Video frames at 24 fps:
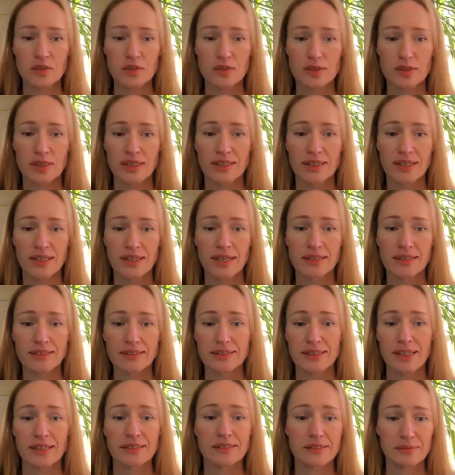to say that,
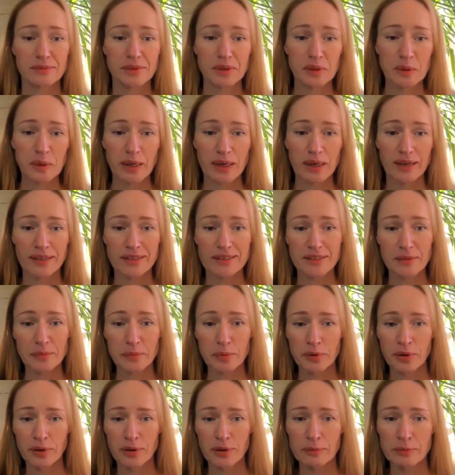yes, Emanuele is the
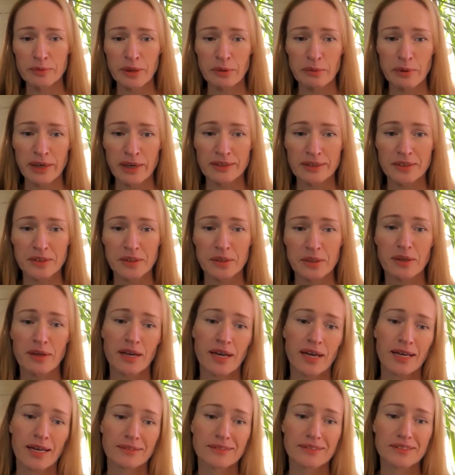program director,
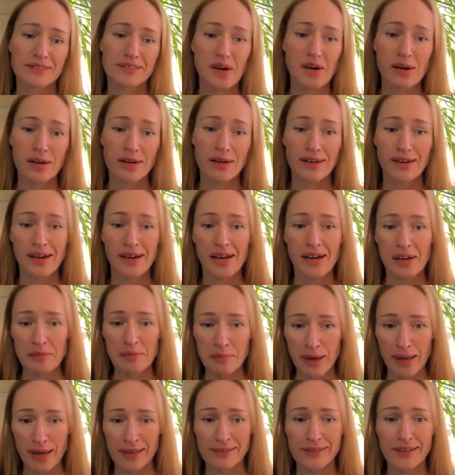and I
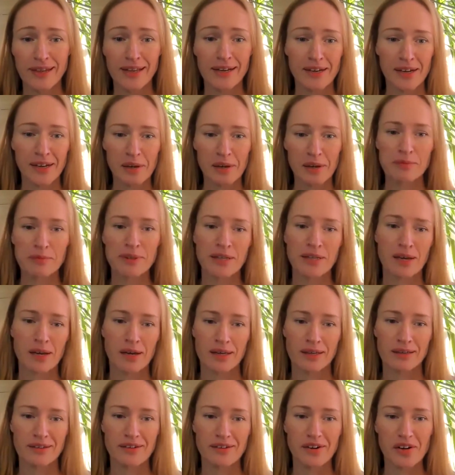am an
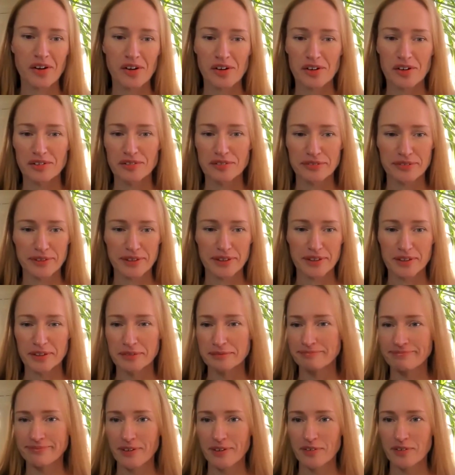alumni of
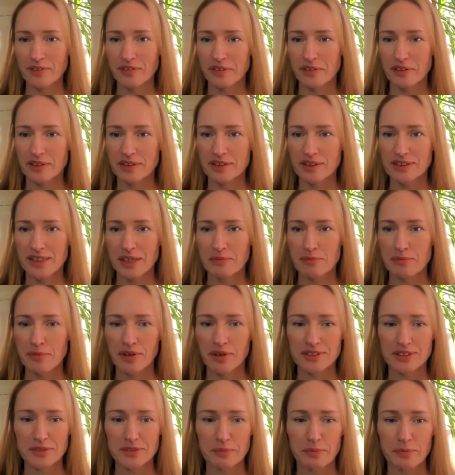the very same
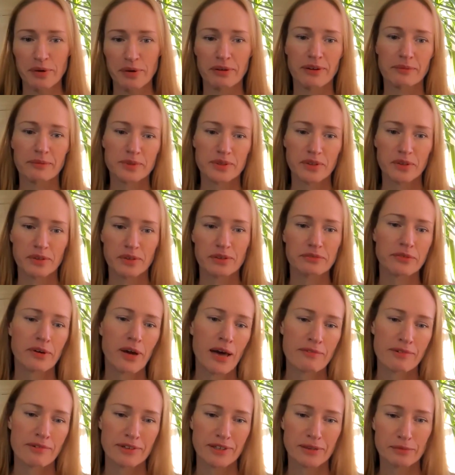master's program. So if you
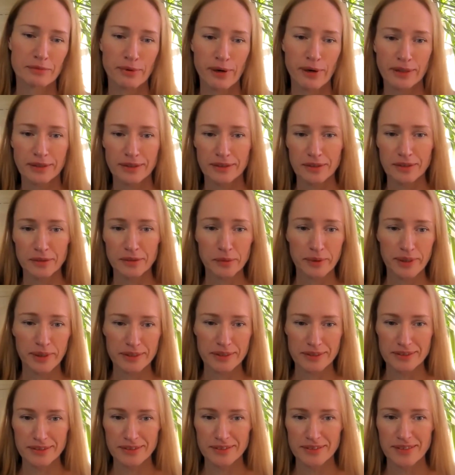have any practical
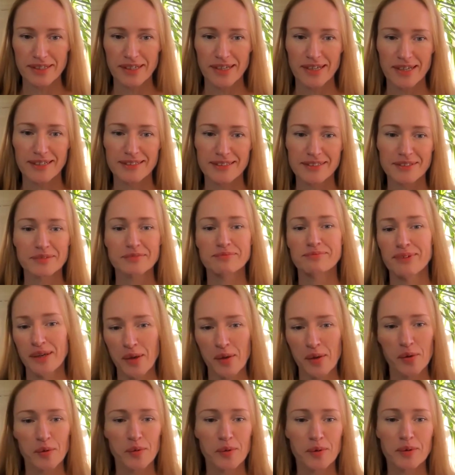questions, then
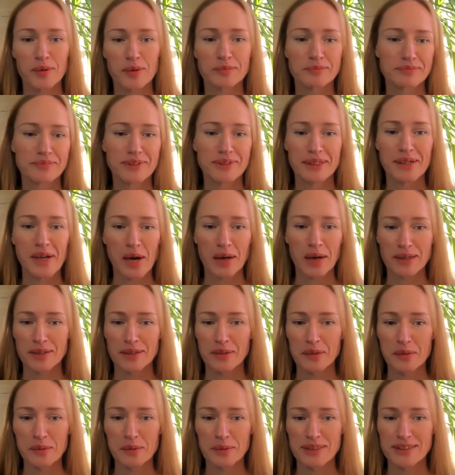I can
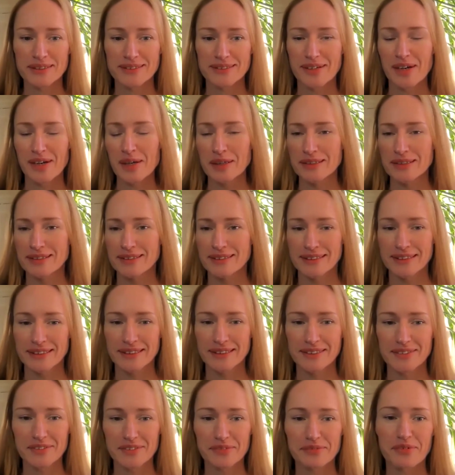always answer
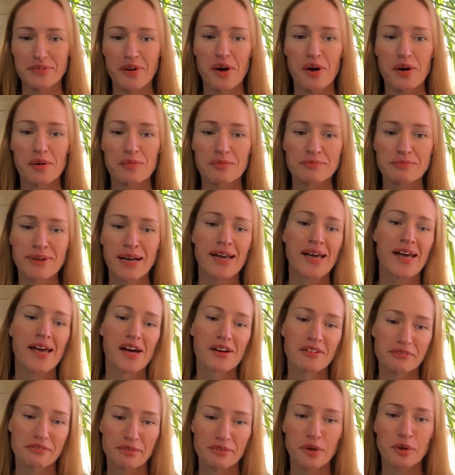these from
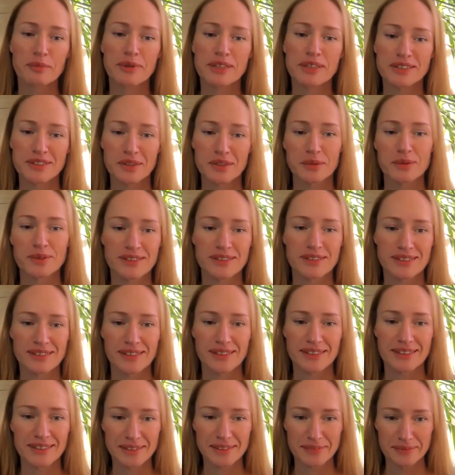a former student
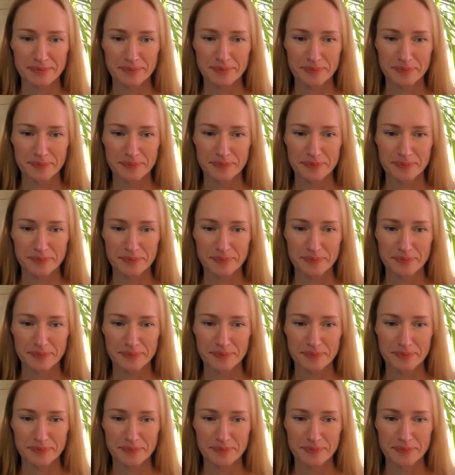side.